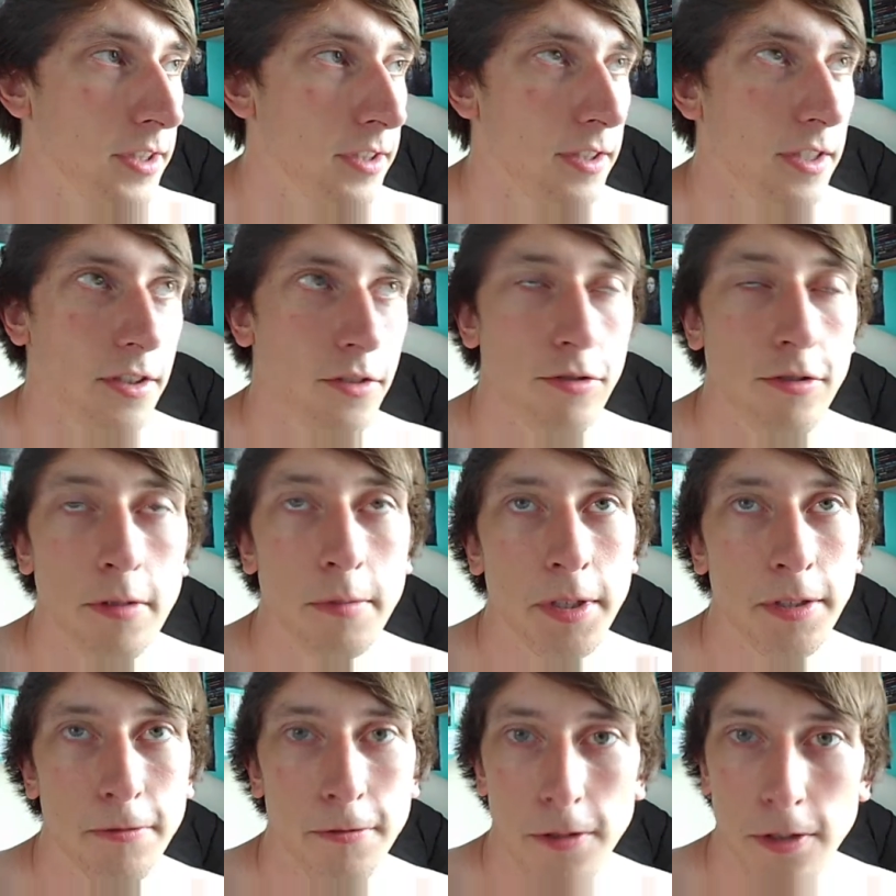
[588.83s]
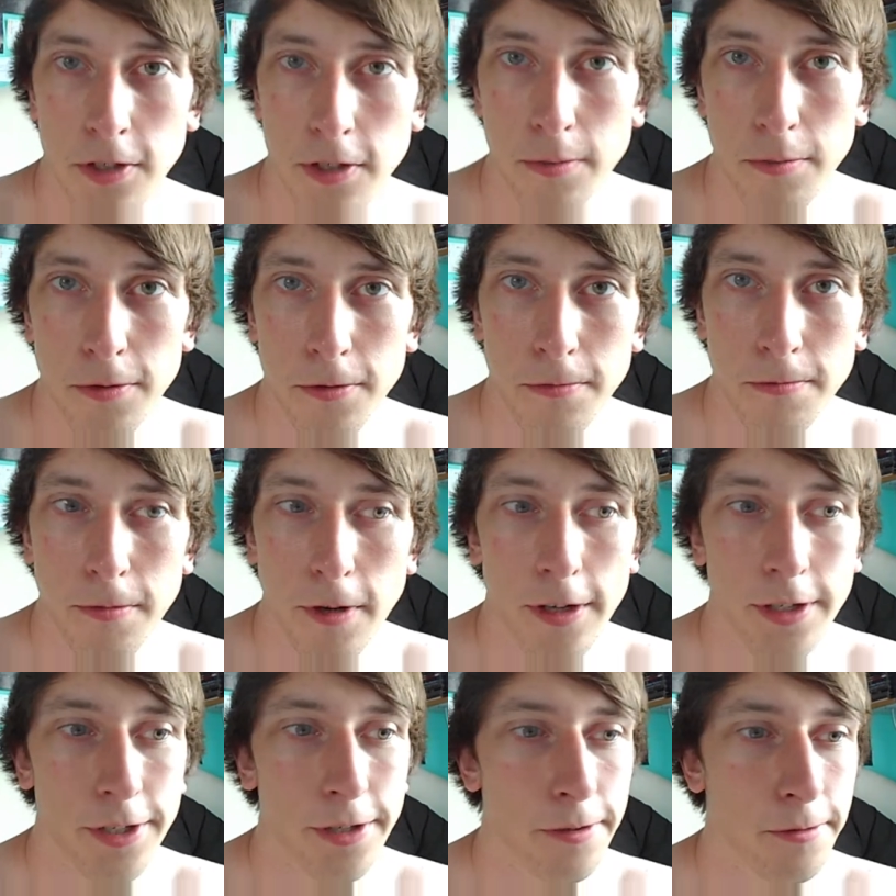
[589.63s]
like take drumming for example,
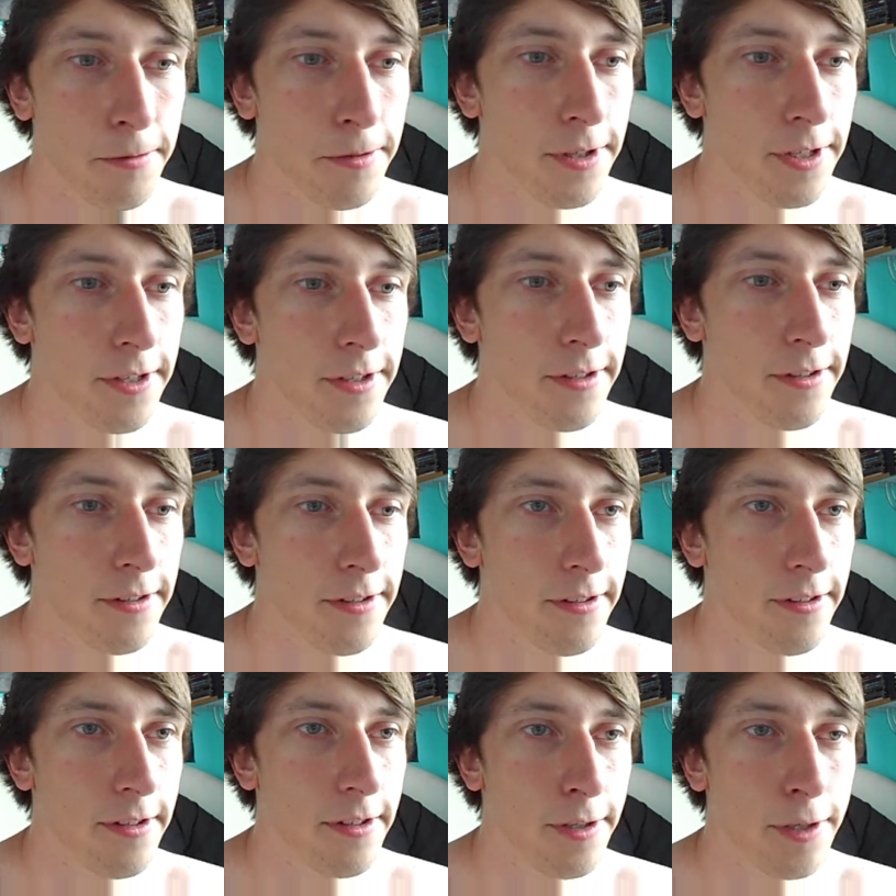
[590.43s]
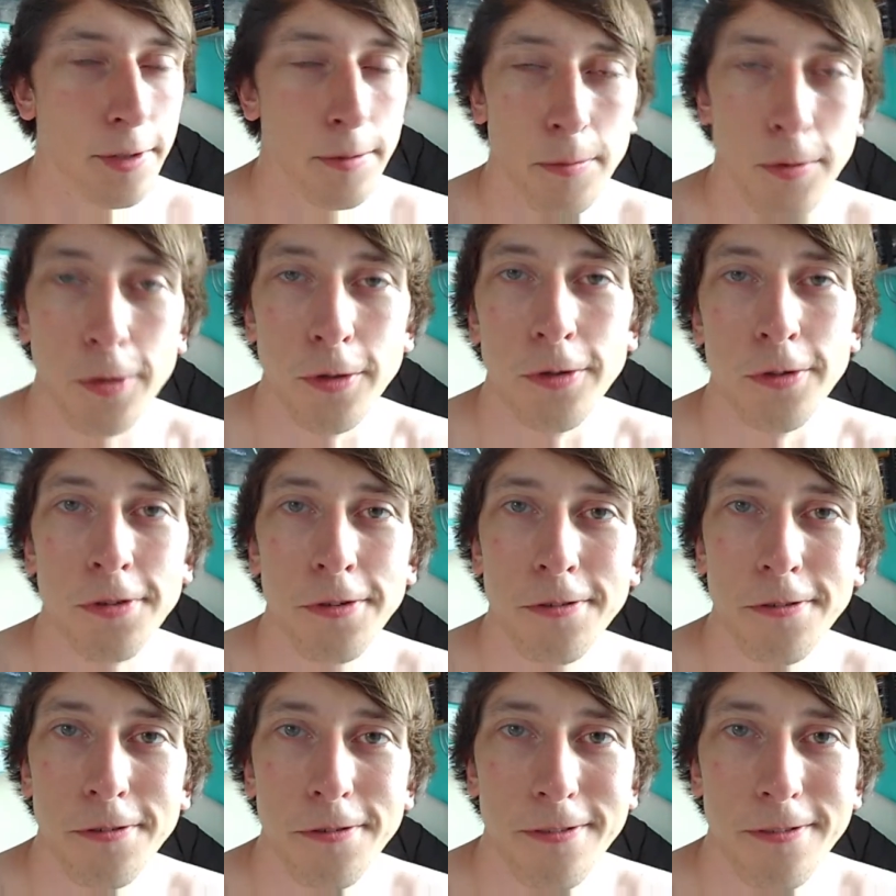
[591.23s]
I know that I am good